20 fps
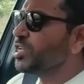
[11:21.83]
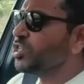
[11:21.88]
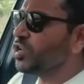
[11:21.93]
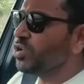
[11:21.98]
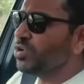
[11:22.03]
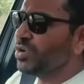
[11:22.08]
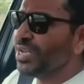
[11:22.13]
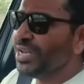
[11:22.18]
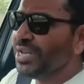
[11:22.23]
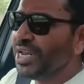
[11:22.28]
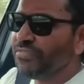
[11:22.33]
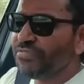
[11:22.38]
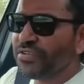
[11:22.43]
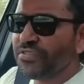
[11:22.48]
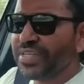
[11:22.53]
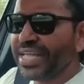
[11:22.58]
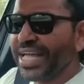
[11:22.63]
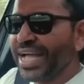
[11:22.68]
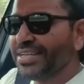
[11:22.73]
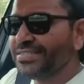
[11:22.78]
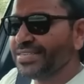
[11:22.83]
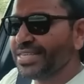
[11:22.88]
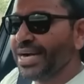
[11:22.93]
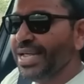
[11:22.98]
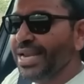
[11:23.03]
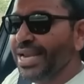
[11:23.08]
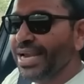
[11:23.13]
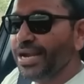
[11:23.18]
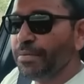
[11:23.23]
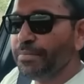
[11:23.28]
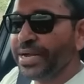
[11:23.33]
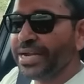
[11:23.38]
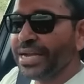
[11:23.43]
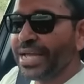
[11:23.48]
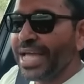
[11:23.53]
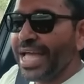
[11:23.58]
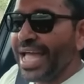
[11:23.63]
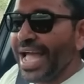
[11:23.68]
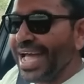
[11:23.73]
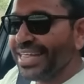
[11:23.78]
So lift off the gas a little bit
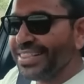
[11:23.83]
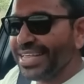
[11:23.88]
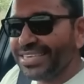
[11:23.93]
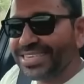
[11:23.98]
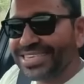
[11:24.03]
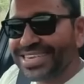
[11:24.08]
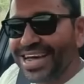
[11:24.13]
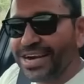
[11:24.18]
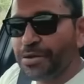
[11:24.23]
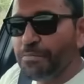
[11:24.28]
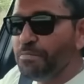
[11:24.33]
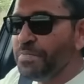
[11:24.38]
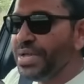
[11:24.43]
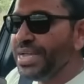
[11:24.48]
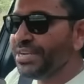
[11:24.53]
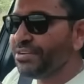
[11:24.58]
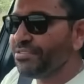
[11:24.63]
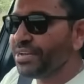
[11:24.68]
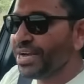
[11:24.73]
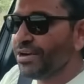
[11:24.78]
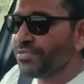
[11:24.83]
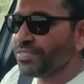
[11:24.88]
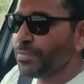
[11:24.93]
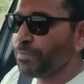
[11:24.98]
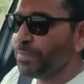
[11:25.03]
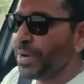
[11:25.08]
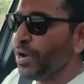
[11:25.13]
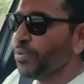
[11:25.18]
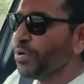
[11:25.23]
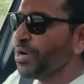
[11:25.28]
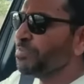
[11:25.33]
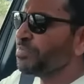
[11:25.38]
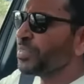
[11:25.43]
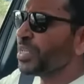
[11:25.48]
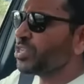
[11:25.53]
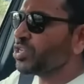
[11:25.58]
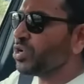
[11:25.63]
and then start metering out the power.